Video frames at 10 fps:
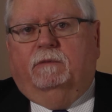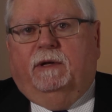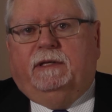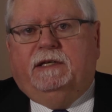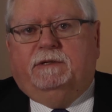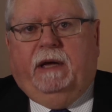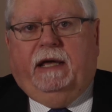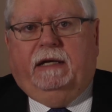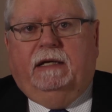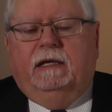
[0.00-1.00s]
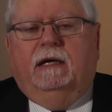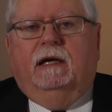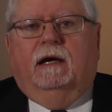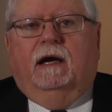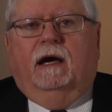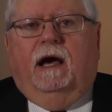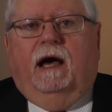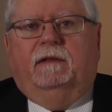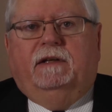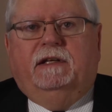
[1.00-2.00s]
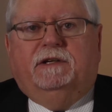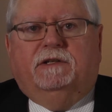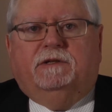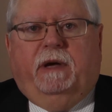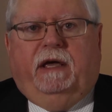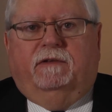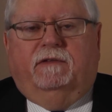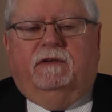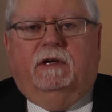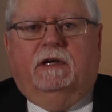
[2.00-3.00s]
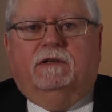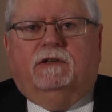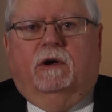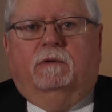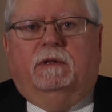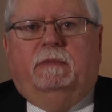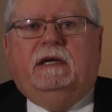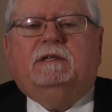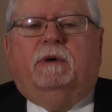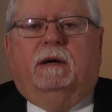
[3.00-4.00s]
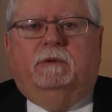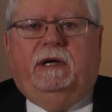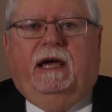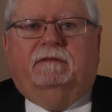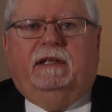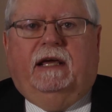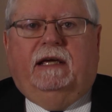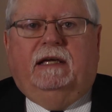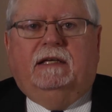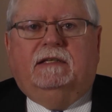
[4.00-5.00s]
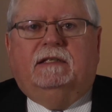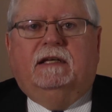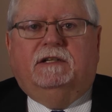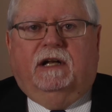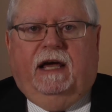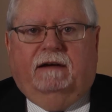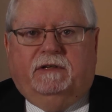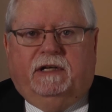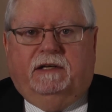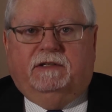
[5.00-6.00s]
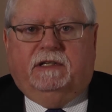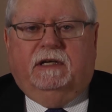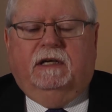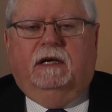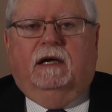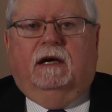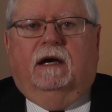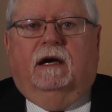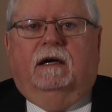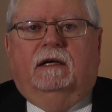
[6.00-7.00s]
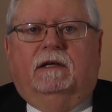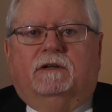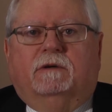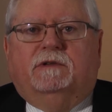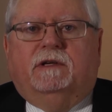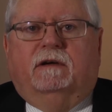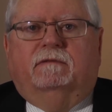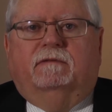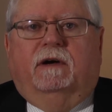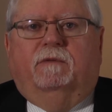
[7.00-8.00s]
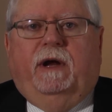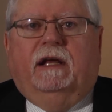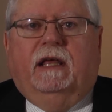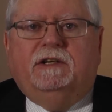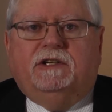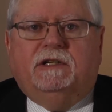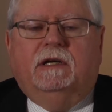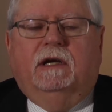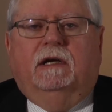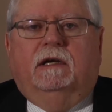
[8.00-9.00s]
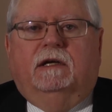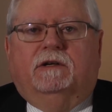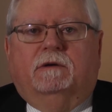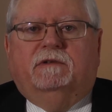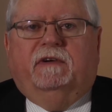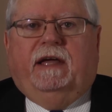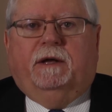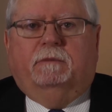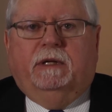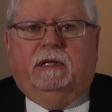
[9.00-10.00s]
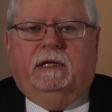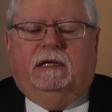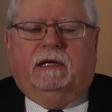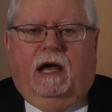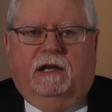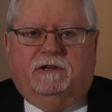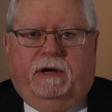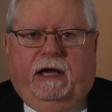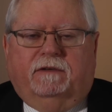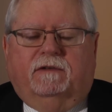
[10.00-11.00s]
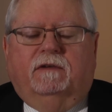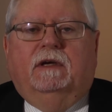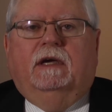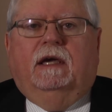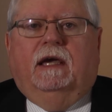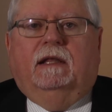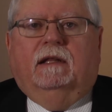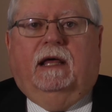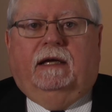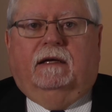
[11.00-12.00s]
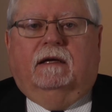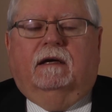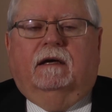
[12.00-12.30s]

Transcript: what they spend on the digital space. So the biggest problem we have today is digital advertising in terms of regulation, in terms of accountability and contracts and the like.